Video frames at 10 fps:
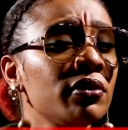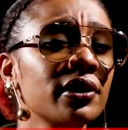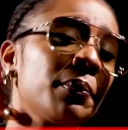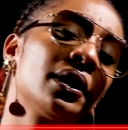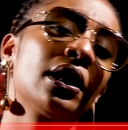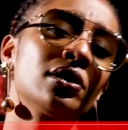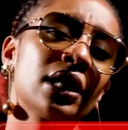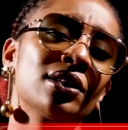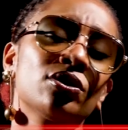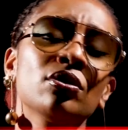if someone else
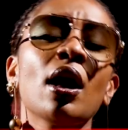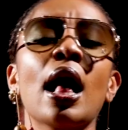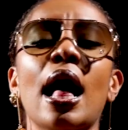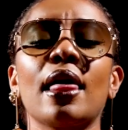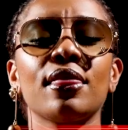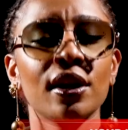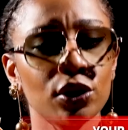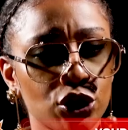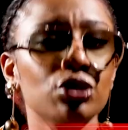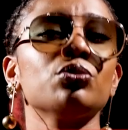hurts you? And
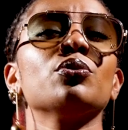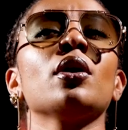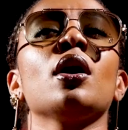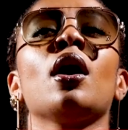then 2,